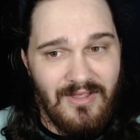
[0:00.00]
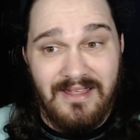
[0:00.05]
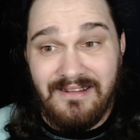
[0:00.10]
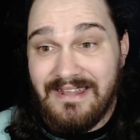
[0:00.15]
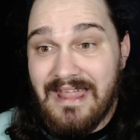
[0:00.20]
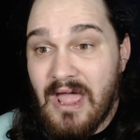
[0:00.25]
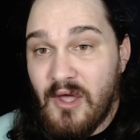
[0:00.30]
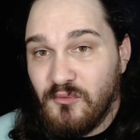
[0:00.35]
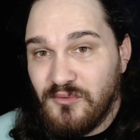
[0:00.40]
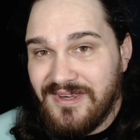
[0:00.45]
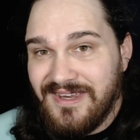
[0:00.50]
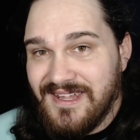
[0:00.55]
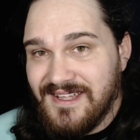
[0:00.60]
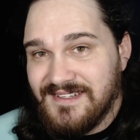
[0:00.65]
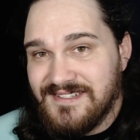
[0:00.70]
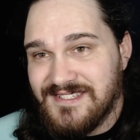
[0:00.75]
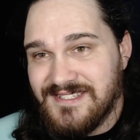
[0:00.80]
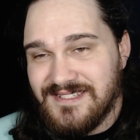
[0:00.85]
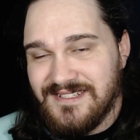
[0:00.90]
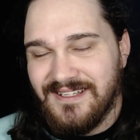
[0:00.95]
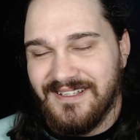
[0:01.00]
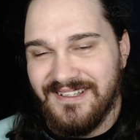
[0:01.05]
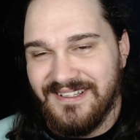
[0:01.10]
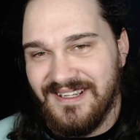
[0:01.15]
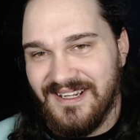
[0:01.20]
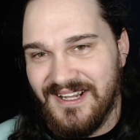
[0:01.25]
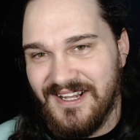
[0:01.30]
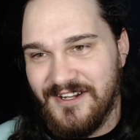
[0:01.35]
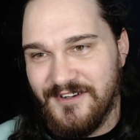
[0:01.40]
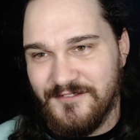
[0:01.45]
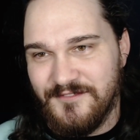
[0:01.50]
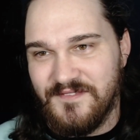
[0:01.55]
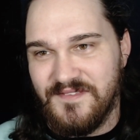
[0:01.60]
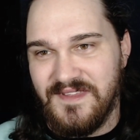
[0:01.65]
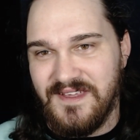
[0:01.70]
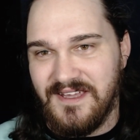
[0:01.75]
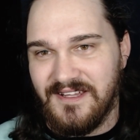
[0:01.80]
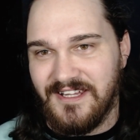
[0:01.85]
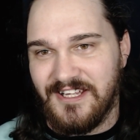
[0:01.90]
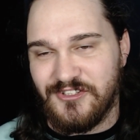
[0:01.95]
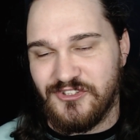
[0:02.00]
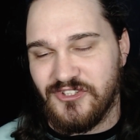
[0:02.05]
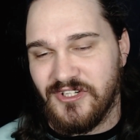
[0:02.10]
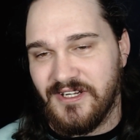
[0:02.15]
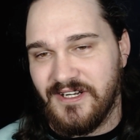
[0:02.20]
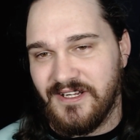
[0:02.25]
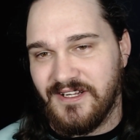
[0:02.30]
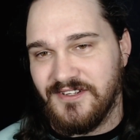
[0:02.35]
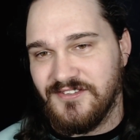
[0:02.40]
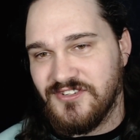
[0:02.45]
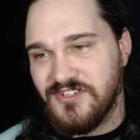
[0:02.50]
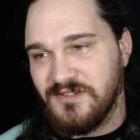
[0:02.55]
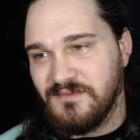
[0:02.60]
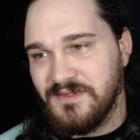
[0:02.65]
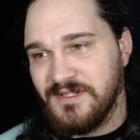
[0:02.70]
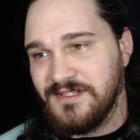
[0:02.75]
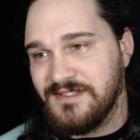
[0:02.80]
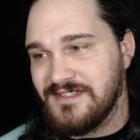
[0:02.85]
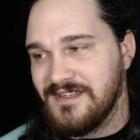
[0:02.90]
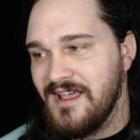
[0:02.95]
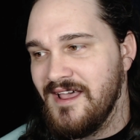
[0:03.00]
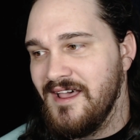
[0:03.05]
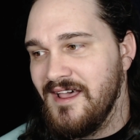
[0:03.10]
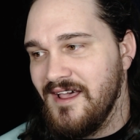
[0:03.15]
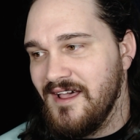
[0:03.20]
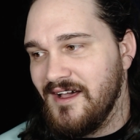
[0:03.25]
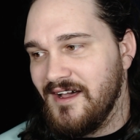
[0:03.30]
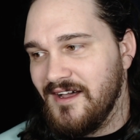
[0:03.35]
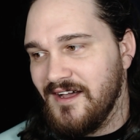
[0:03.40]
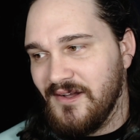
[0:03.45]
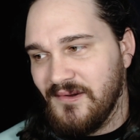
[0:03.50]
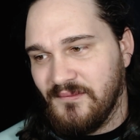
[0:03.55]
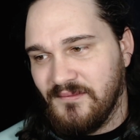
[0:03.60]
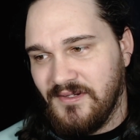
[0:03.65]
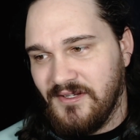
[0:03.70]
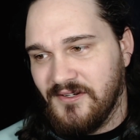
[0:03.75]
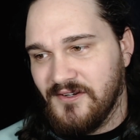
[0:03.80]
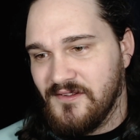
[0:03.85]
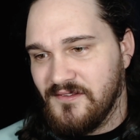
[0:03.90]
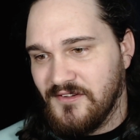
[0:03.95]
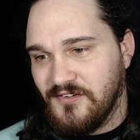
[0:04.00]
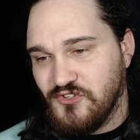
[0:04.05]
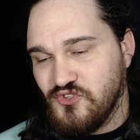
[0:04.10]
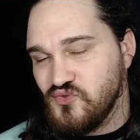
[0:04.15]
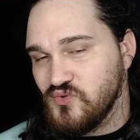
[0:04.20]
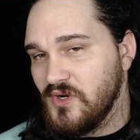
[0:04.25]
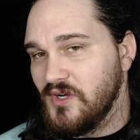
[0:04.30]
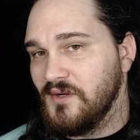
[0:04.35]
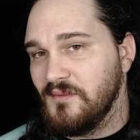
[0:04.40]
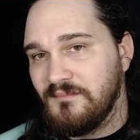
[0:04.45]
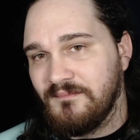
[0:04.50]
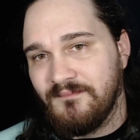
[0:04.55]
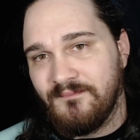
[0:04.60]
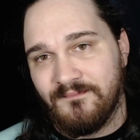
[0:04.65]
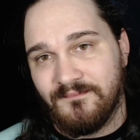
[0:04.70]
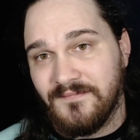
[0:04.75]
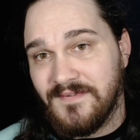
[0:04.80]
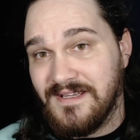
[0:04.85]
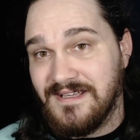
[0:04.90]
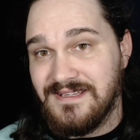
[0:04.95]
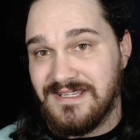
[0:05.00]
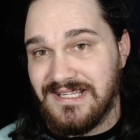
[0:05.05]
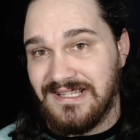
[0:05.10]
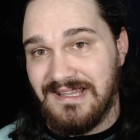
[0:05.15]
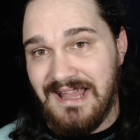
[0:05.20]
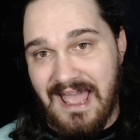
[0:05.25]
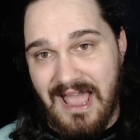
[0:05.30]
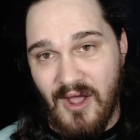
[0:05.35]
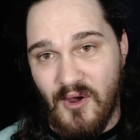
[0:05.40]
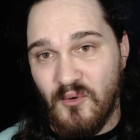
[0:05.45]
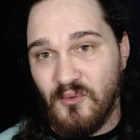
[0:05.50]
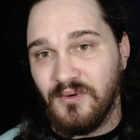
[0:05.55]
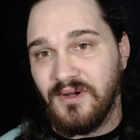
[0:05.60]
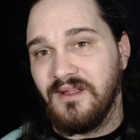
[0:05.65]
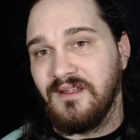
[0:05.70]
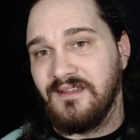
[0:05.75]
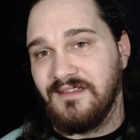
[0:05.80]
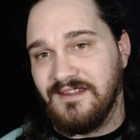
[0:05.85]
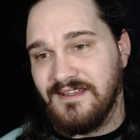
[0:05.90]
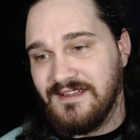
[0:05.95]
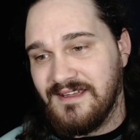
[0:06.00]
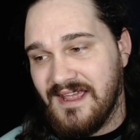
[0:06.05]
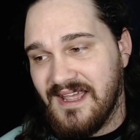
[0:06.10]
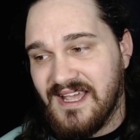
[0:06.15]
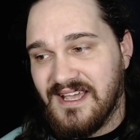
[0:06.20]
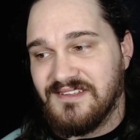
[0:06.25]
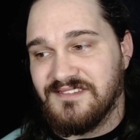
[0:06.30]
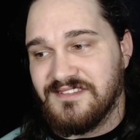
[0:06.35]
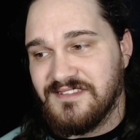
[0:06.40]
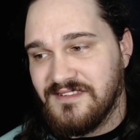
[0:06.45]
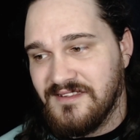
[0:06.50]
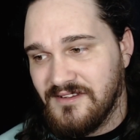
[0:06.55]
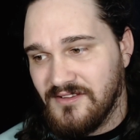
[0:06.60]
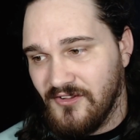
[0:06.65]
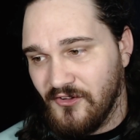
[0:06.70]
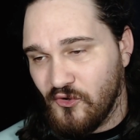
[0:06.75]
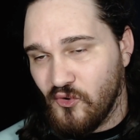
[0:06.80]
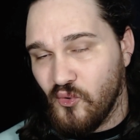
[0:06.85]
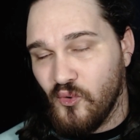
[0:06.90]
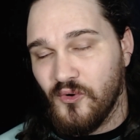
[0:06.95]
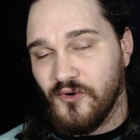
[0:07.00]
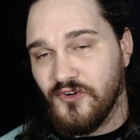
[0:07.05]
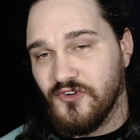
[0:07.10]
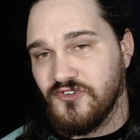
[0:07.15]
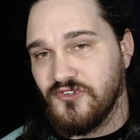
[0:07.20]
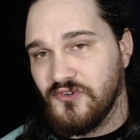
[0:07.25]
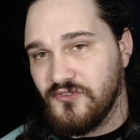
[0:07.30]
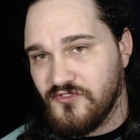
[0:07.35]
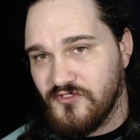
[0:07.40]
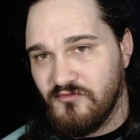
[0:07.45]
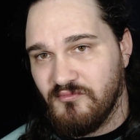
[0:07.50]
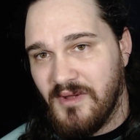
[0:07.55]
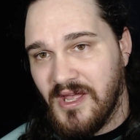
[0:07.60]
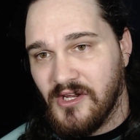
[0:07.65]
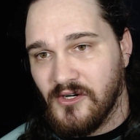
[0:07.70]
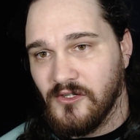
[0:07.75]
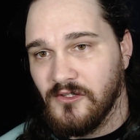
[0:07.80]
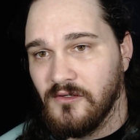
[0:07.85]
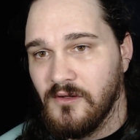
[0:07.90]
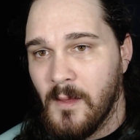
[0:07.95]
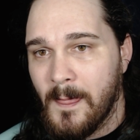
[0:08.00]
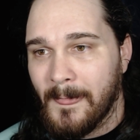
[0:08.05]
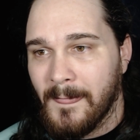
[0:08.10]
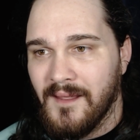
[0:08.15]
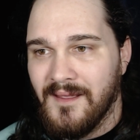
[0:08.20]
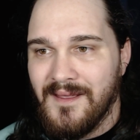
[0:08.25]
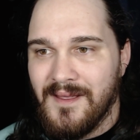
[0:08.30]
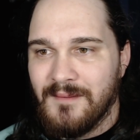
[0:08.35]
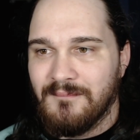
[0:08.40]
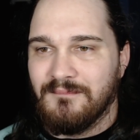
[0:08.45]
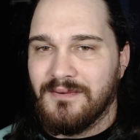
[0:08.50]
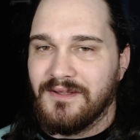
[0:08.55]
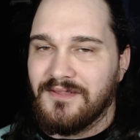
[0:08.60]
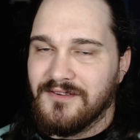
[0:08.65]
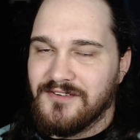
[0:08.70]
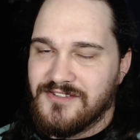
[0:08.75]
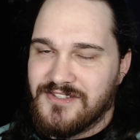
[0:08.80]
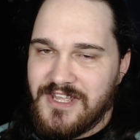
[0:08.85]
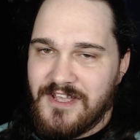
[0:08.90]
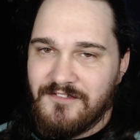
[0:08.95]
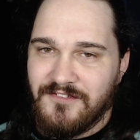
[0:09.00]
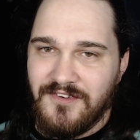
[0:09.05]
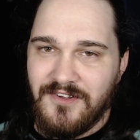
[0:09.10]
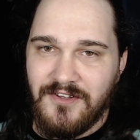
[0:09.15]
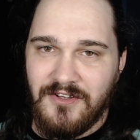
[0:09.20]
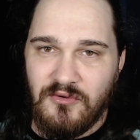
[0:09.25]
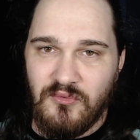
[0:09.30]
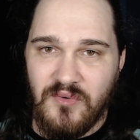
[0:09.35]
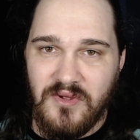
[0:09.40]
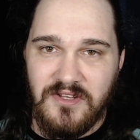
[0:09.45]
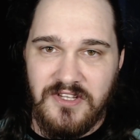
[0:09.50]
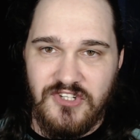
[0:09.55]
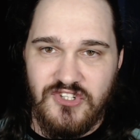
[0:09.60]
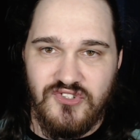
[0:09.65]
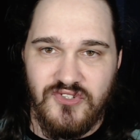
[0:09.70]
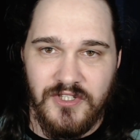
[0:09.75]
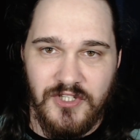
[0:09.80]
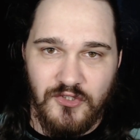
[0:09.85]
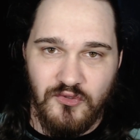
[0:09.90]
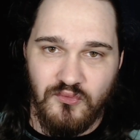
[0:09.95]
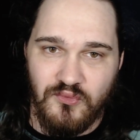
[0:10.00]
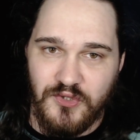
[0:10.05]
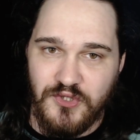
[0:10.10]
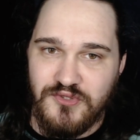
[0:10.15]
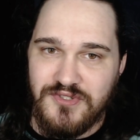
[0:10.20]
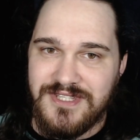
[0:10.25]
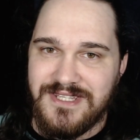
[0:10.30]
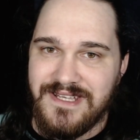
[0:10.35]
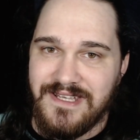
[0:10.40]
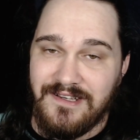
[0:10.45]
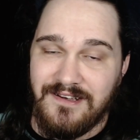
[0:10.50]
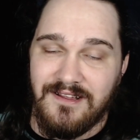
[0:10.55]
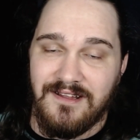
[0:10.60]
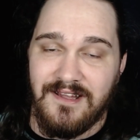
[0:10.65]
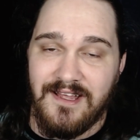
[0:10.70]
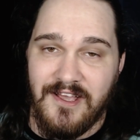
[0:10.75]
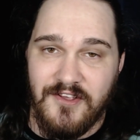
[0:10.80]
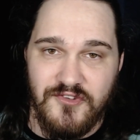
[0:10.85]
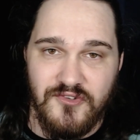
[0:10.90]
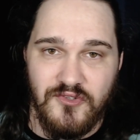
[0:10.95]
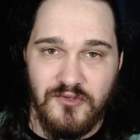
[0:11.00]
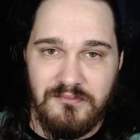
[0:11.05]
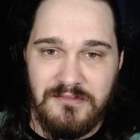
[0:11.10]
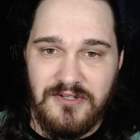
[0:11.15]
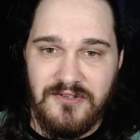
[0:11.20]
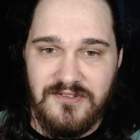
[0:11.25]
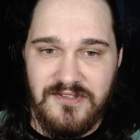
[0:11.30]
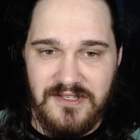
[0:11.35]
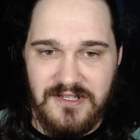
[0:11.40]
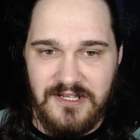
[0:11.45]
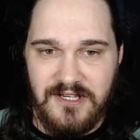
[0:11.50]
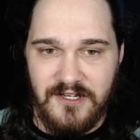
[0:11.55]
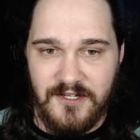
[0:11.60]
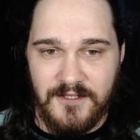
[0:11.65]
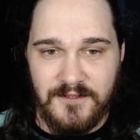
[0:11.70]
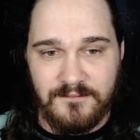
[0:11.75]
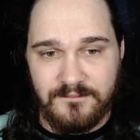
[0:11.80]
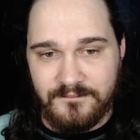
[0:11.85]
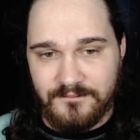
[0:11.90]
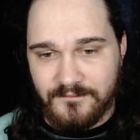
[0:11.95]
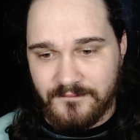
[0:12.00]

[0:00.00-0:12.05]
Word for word: loudness of the electronic instruments. Uh, you know, the drum is loud, it has the cornerstones of metal, but there's definitely really strong roots in classical music here.